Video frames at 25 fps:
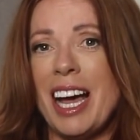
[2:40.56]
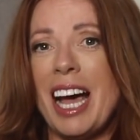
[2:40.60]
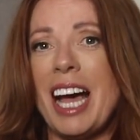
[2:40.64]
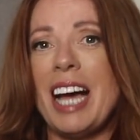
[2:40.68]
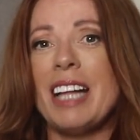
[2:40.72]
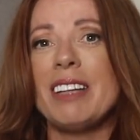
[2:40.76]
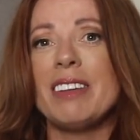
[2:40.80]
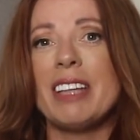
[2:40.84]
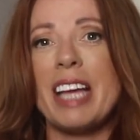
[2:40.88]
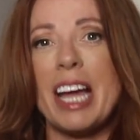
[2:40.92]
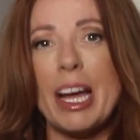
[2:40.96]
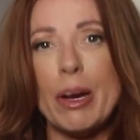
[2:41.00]

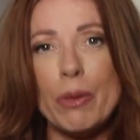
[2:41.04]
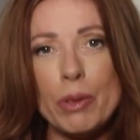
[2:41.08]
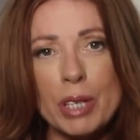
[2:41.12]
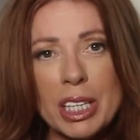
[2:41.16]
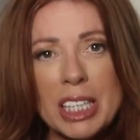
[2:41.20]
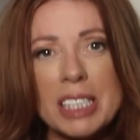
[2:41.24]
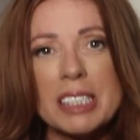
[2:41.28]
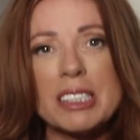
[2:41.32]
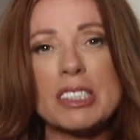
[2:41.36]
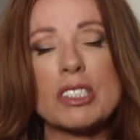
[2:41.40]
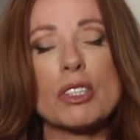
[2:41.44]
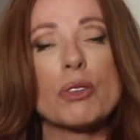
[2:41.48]
allowing
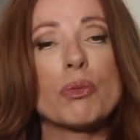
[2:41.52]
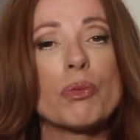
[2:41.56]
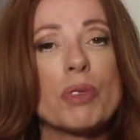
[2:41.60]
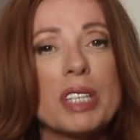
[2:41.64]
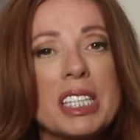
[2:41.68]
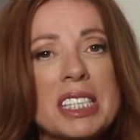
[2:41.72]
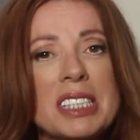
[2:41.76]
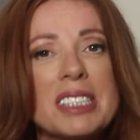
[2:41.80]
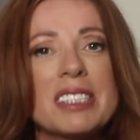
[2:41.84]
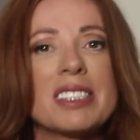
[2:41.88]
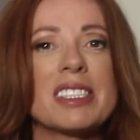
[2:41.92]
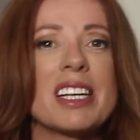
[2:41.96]
us to
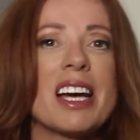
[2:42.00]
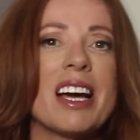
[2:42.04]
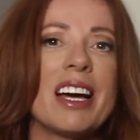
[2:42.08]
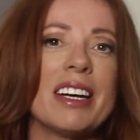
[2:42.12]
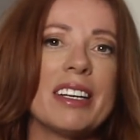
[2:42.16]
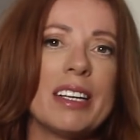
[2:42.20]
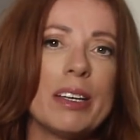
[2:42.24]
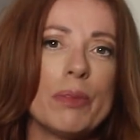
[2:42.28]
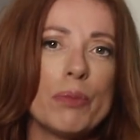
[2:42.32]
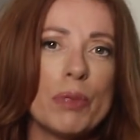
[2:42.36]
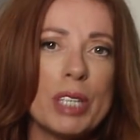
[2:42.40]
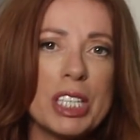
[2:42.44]
restart
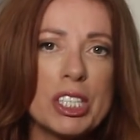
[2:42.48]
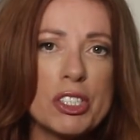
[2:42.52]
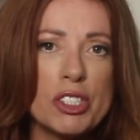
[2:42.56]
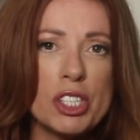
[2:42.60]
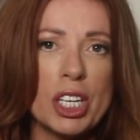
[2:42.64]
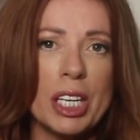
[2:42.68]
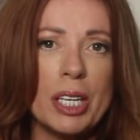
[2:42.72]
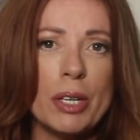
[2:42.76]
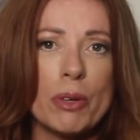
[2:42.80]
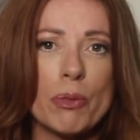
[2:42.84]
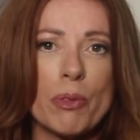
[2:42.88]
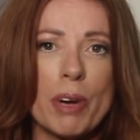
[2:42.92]
and
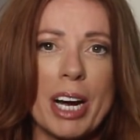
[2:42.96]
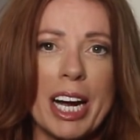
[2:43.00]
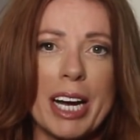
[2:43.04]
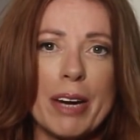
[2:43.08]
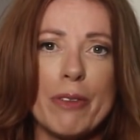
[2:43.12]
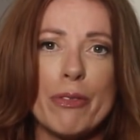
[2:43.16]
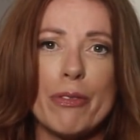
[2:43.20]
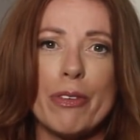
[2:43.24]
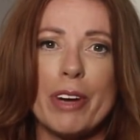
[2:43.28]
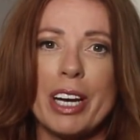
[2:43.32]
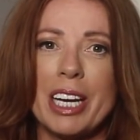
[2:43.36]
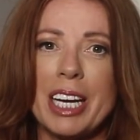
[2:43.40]
regenerate
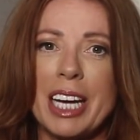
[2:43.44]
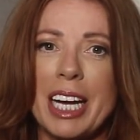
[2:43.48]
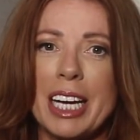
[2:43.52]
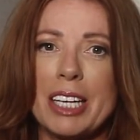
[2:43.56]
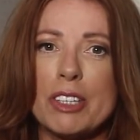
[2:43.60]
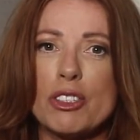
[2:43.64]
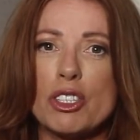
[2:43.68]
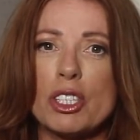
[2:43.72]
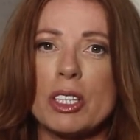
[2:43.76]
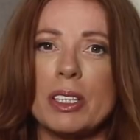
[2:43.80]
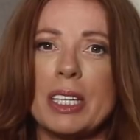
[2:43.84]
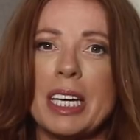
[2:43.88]

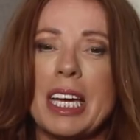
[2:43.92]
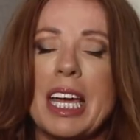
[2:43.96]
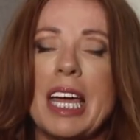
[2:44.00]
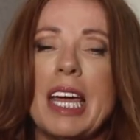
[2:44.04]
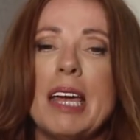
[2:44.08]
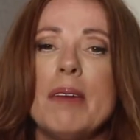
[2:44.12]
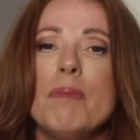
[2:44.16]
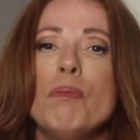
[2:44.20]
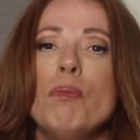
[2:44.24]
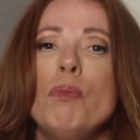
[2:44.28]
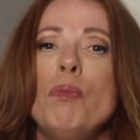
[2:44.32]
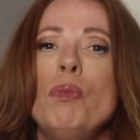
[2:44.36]
financially
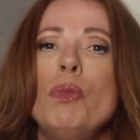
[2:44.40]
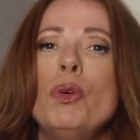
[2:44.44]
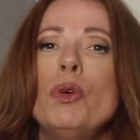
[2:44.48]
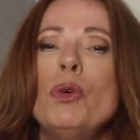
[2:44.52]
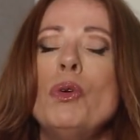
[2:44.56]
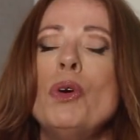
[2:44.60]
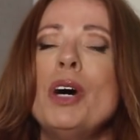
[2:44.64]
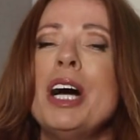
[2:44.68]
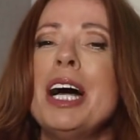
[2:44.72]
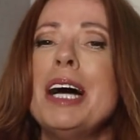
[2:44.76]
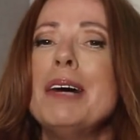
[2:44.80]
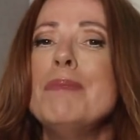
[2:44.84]
in
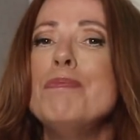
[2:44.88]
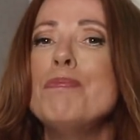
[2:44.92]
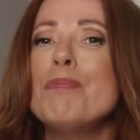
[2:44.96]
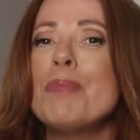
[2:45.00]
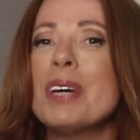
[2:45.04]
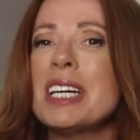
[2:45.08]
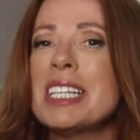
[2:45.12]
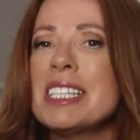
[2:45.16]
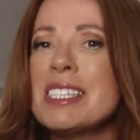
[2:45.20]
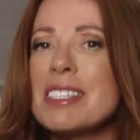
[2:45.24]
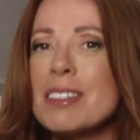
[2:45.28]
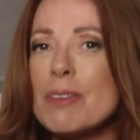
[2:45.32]
more
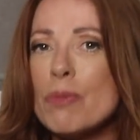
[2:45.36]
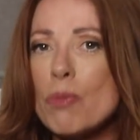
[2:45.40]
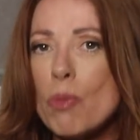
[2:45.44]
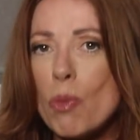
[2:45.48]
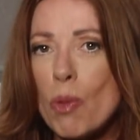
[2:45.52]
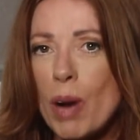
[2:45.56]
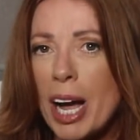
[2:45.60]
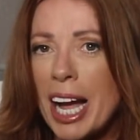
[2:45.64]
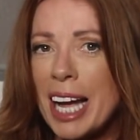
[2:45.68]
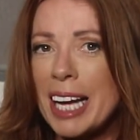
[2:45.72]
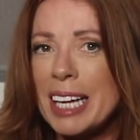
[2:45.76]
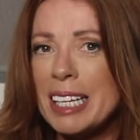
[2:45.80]
abundant
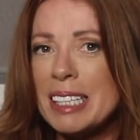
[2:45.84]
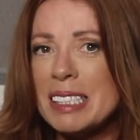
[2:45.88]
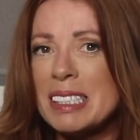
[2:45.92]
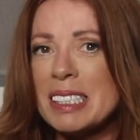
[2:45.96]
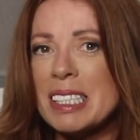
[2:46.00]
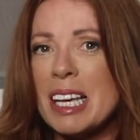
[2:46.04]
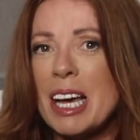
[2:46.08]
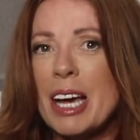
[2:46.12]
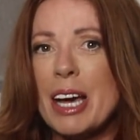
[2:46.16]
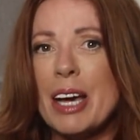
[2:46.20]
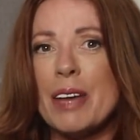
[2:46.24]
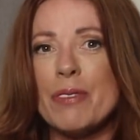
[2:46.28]
ways
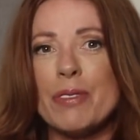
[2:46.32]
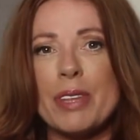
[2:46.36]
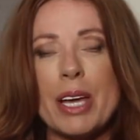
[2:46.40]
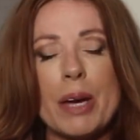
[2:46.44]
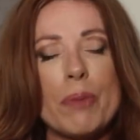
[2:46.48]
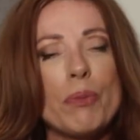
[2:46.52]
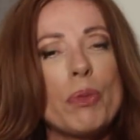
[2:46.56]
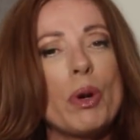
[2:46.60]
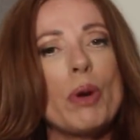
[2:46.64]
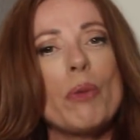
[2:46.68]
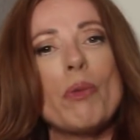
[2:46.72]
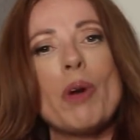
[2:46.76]

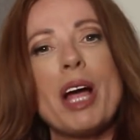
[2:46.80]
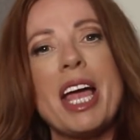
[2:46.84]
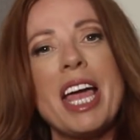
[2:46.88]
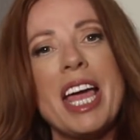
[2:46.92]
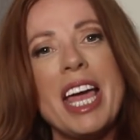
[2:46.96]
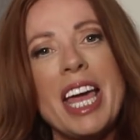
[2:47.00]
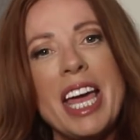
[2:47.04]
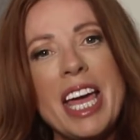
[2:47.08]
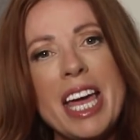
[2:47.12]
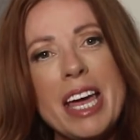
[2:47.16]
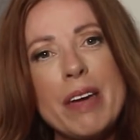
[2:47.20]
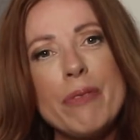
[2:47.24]
than we were
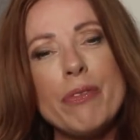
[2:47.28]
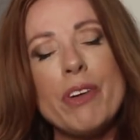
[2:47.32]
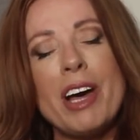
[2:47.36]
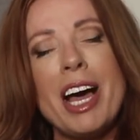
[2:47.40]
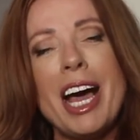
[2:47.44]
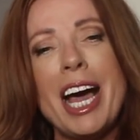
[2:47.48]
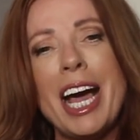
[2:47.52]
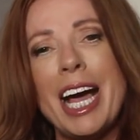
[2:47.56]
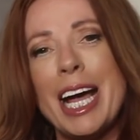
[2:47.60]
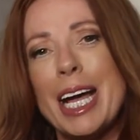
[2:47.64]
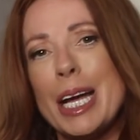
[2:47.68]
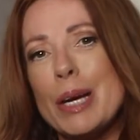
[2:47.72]
ever
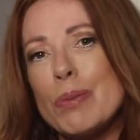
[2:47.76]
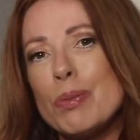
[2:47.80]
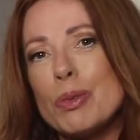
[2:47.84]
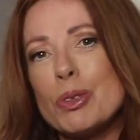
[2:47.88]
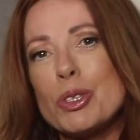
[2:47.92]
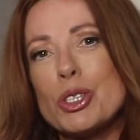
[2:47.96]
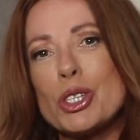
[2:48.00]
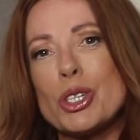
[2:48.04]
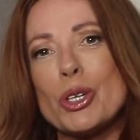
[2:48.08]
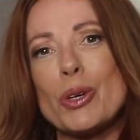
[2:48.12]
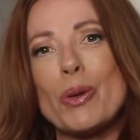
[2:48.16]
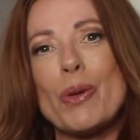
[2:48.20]
able
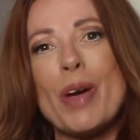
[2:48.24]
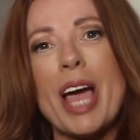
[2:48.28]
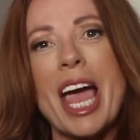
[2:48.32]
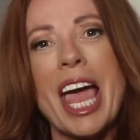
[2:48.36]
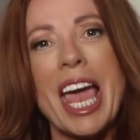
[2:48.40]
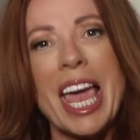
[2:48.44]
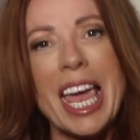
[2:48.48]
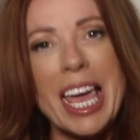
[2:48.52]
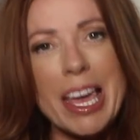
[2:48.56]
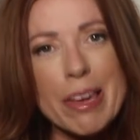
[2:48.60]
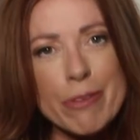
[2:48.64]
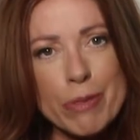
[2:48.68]
to,
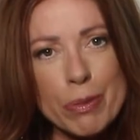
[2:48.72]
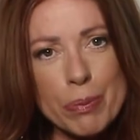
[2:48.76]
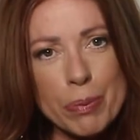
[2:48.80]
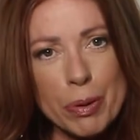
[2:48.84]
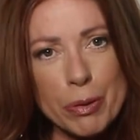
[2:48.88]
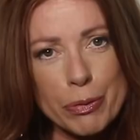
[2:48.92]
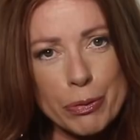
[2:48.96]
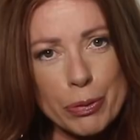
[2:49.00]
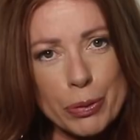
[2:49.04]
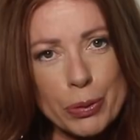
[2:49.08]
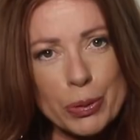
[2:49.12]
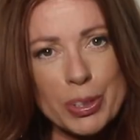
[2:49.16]
even
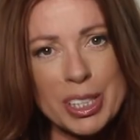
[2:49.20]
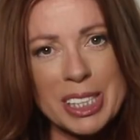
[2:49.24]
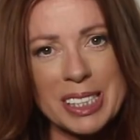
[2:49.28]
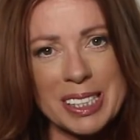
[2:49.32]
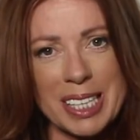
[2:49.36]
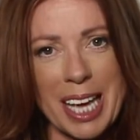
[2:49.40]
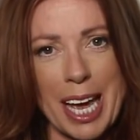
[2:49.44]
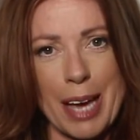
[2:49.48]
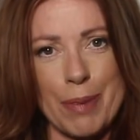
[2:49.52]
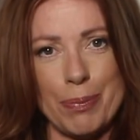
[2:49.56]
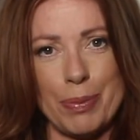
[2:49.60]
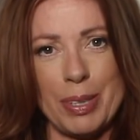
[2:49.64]
before this
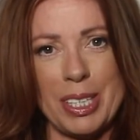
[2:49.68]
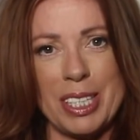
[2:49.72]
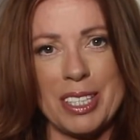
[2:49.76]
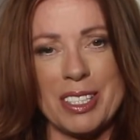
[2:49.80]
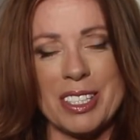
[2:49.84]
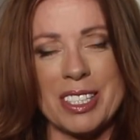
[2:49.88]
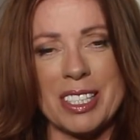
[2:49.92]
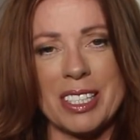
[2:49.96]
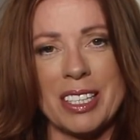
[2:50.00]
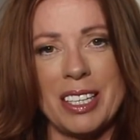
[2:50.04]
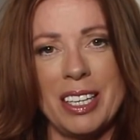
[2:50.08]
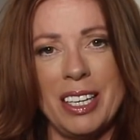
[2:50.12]

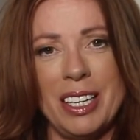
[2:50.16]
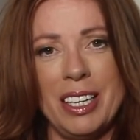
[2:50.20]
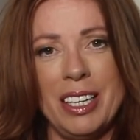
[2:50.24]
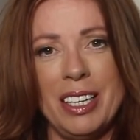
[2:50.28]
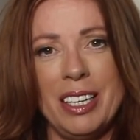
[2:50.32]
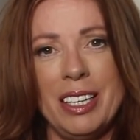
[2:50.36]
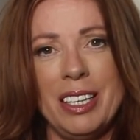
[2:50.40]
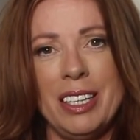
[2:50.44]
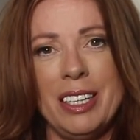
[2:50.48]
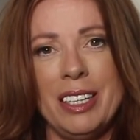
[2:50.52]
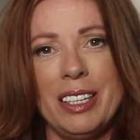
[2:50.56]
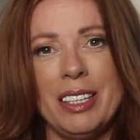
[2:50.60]
happened,
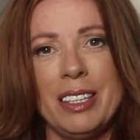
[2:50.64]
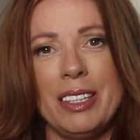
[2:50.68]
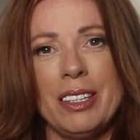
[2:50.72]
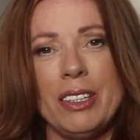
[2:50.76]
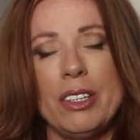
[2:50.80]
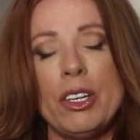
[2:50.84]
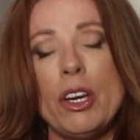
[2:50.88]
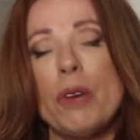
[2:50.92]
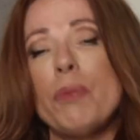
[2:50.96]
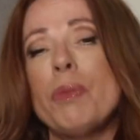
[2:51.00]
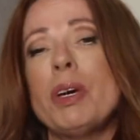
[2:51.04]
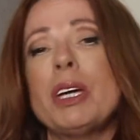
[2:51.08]

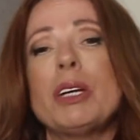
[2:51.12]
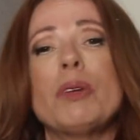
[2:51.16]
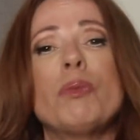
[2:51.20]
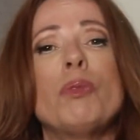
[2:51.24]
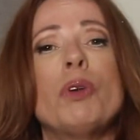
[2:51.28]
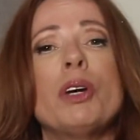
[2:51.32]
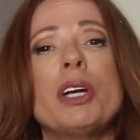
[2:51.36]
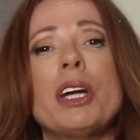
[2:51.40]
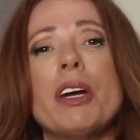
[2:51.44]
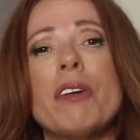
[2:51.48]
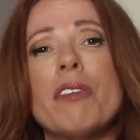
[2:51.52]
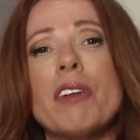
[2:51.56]
no matter
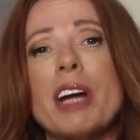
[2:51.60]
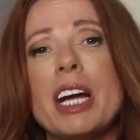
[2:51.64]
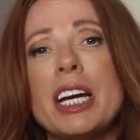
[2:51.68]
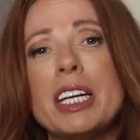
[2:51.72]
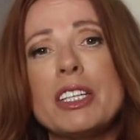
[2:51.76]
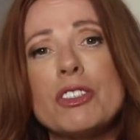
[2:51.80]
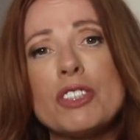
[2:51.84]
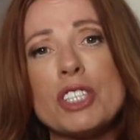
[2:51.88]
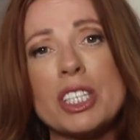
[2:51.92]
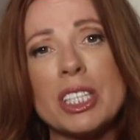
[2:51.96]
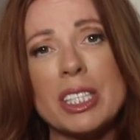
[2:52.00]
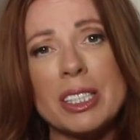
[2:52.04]
what our
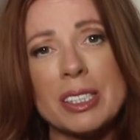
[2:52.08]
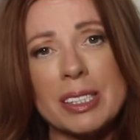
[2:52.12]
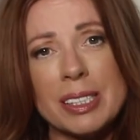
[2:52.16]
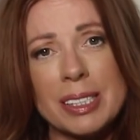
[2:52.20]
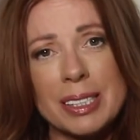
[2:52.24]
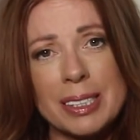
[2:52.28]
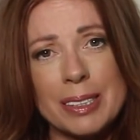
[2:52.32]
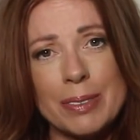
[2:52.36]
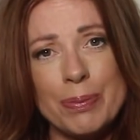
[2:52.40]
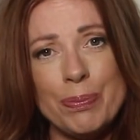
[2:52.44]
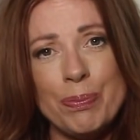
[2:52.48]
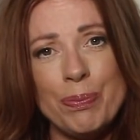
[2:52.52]
age
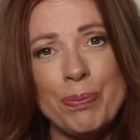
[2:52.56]
is.